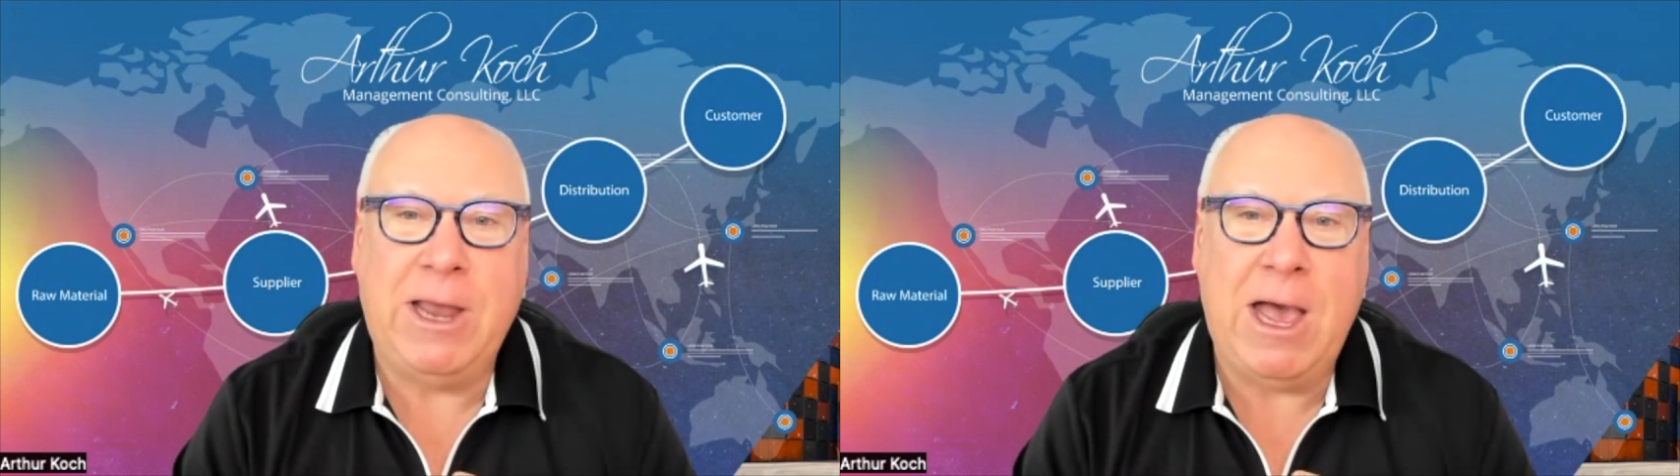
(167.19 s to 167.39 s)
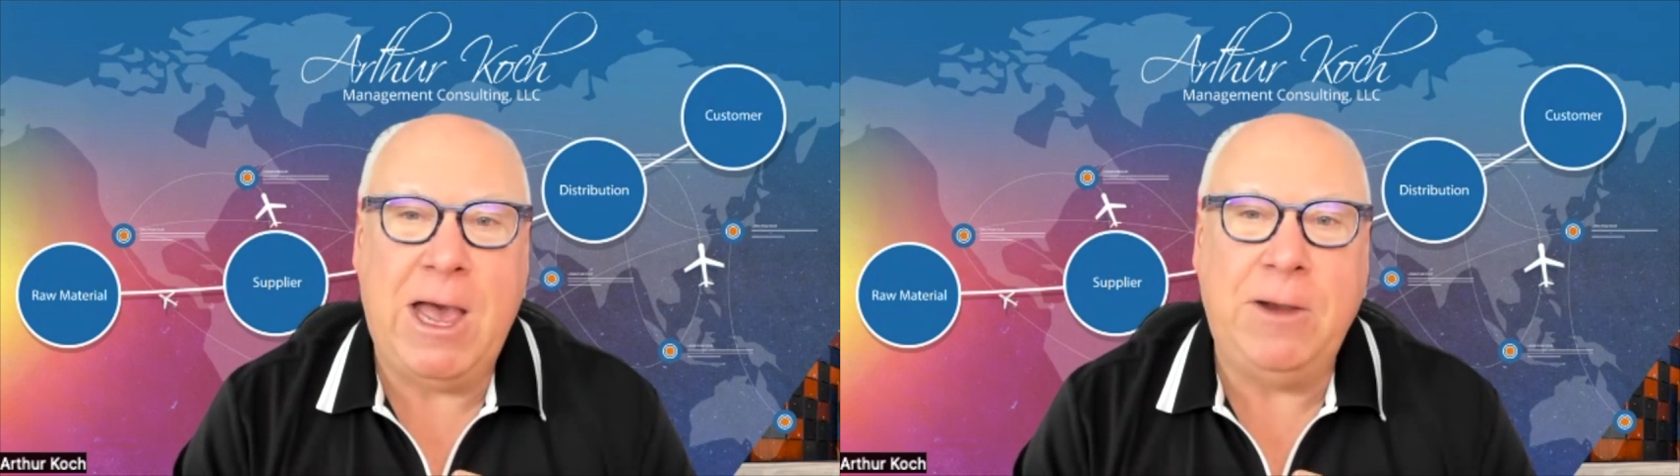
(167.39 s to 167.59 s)

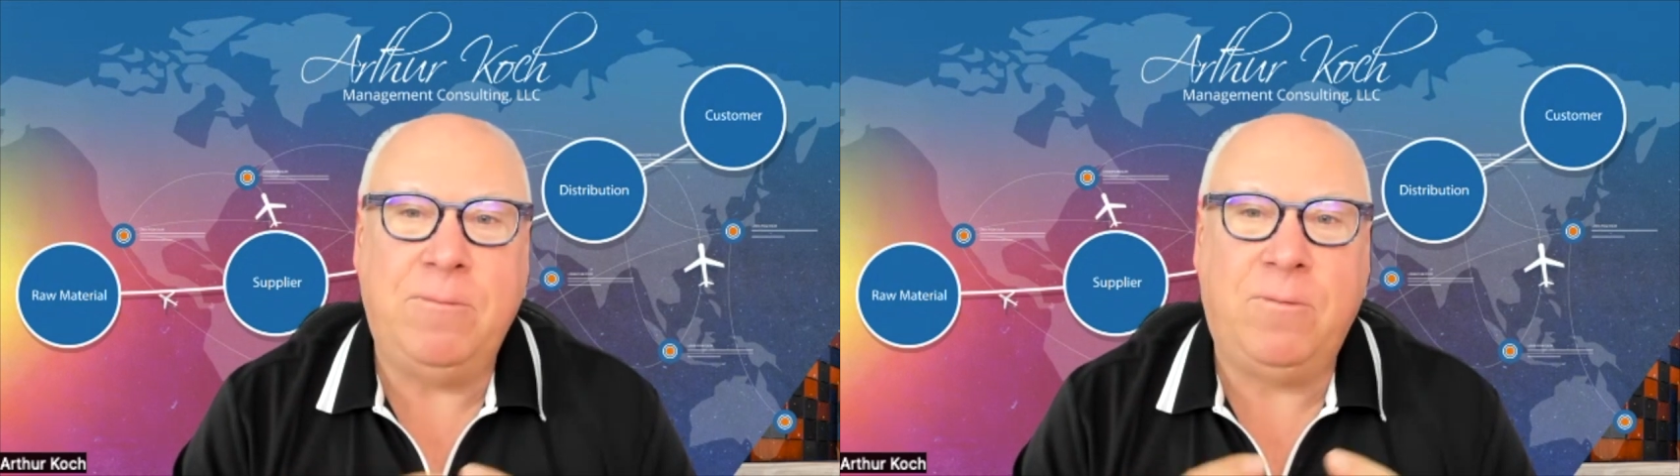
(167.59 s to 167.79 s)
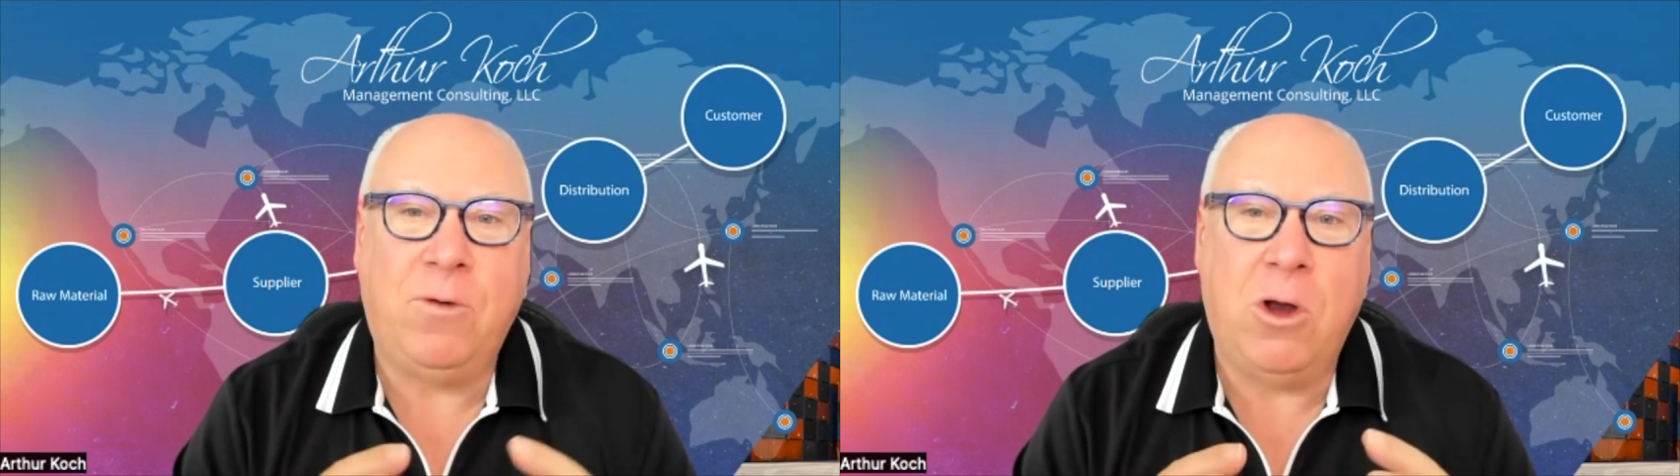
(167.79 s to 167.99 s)
on
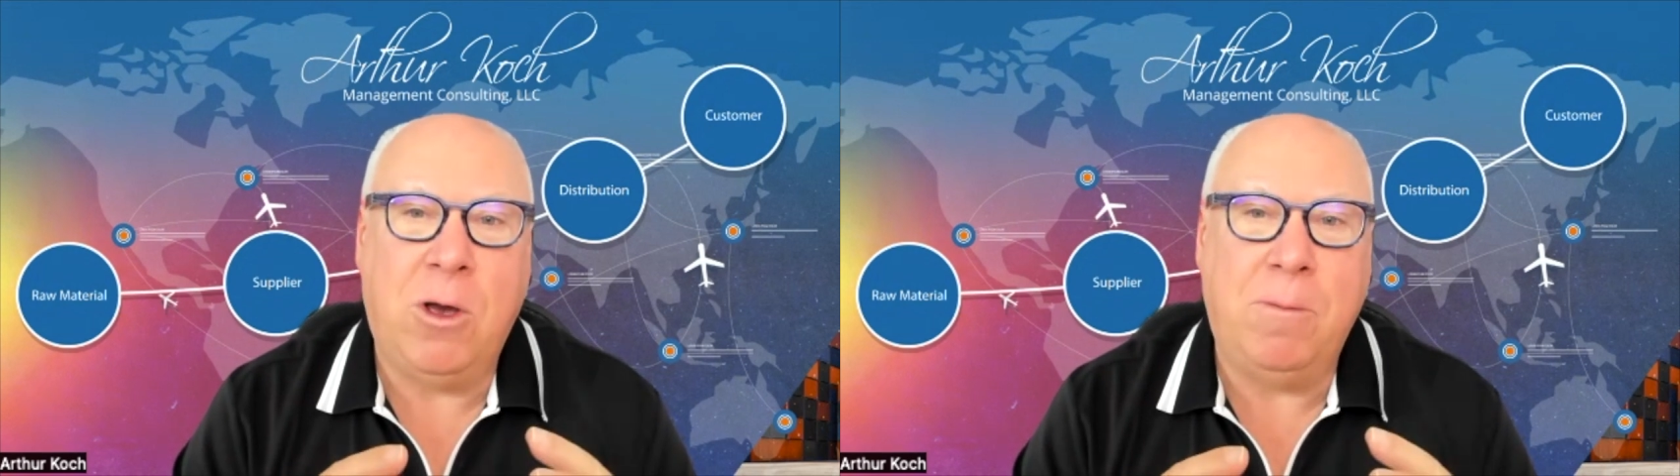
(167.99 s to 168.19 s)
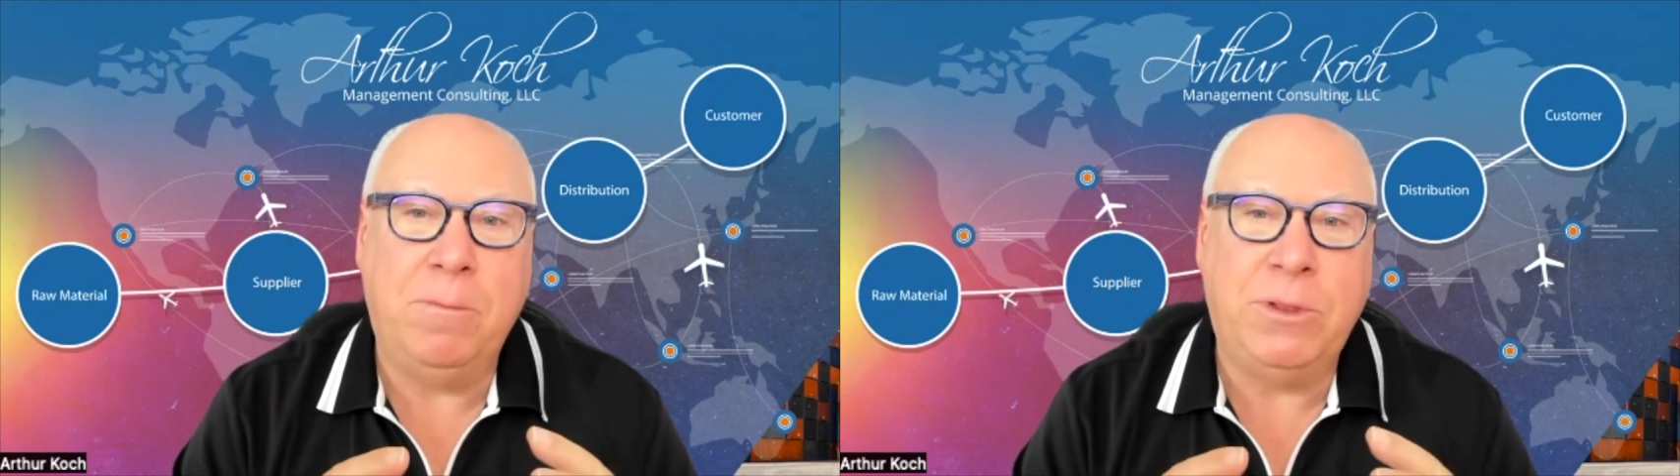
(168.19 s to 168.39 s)

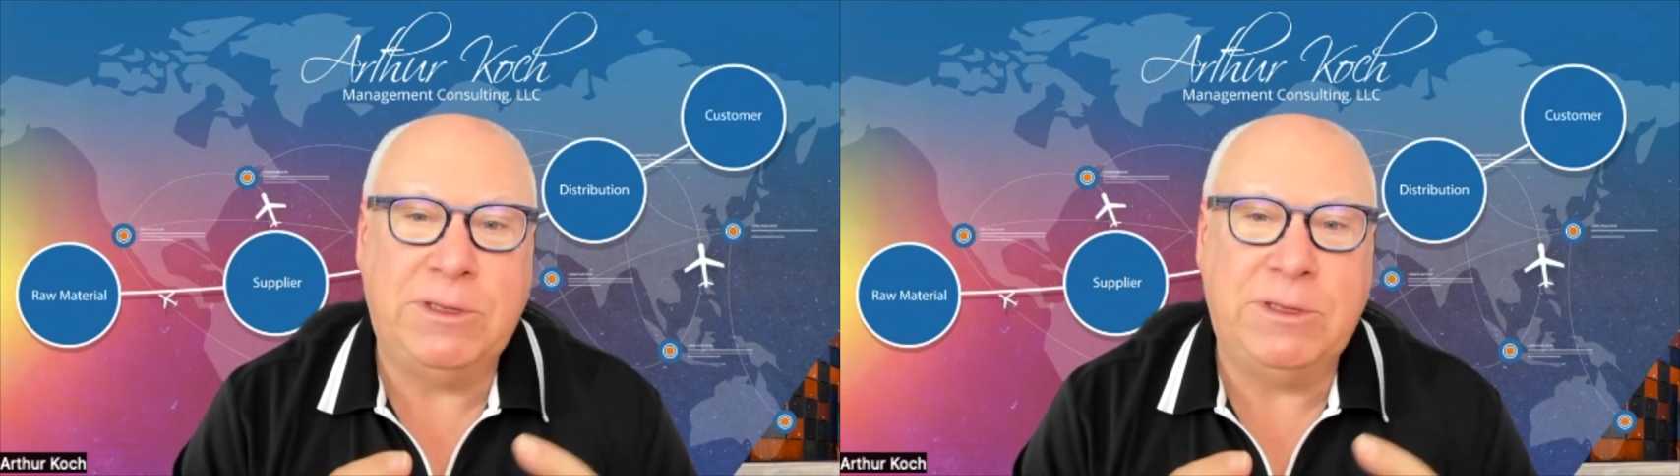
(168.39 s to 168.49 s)
from the